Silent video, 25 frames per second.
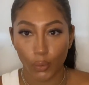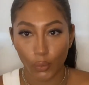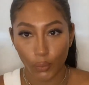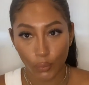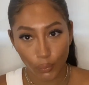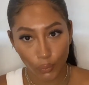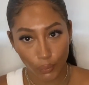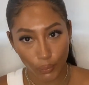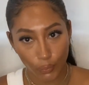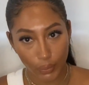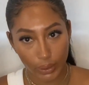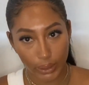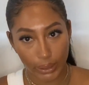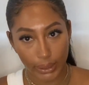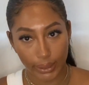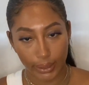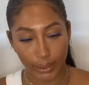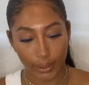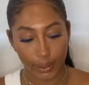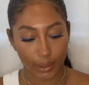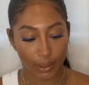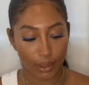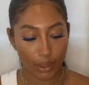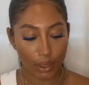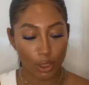
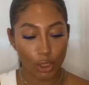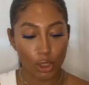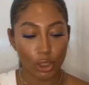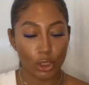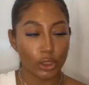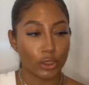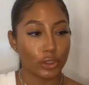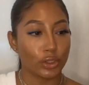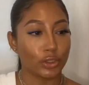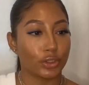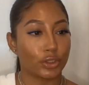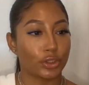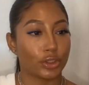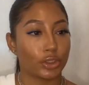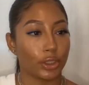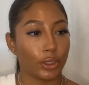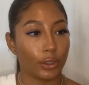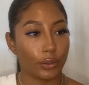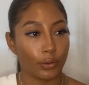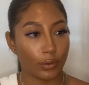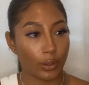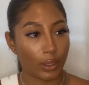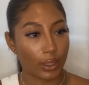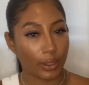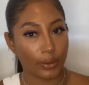Okay,
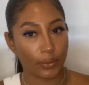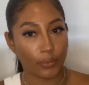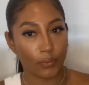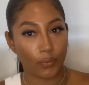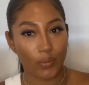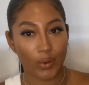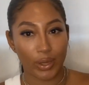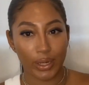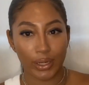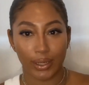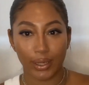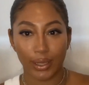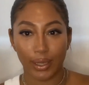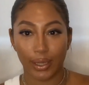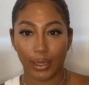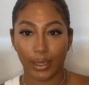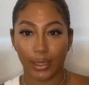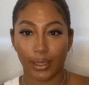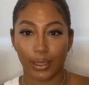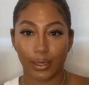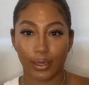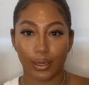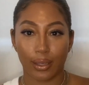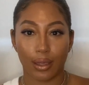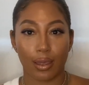so I went
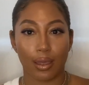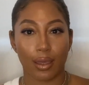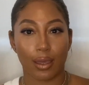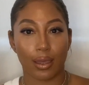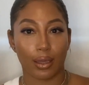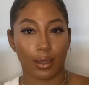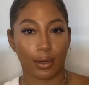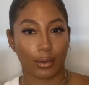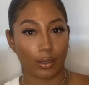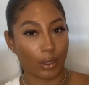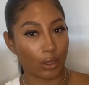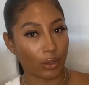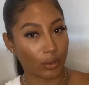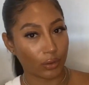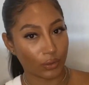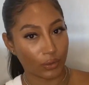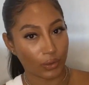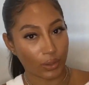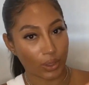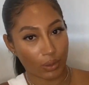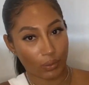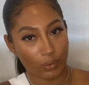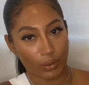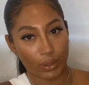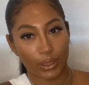ahead and
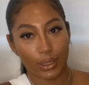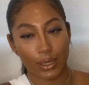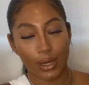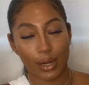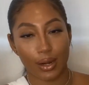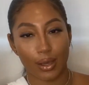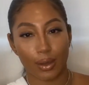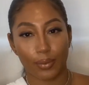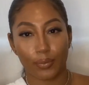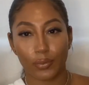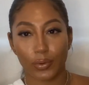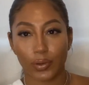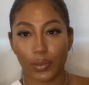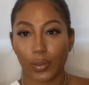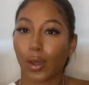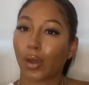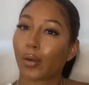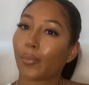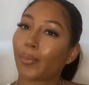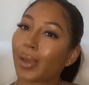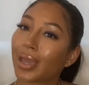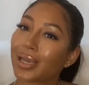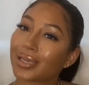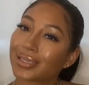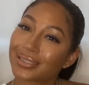loaded it up with all
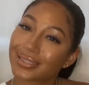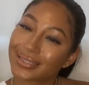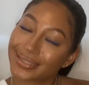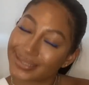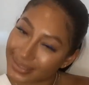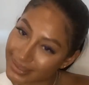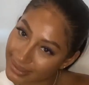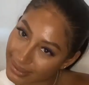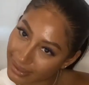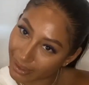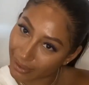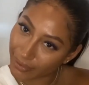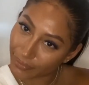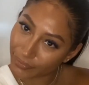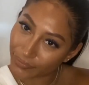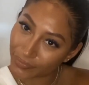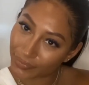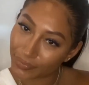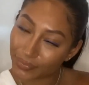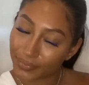my stuff.